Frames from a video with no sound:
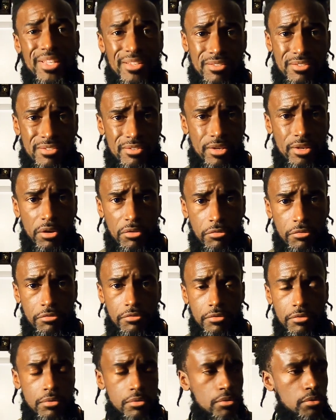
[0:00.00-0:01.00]

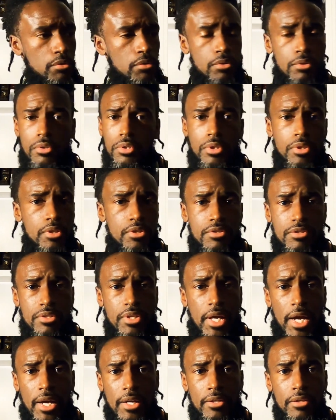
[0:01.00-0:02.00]
itself is
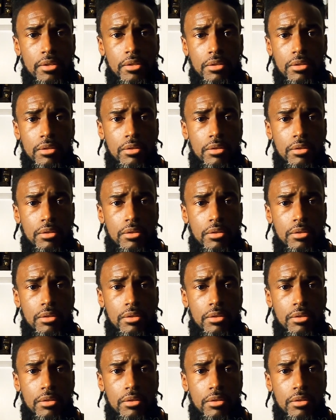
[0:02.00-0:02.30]
not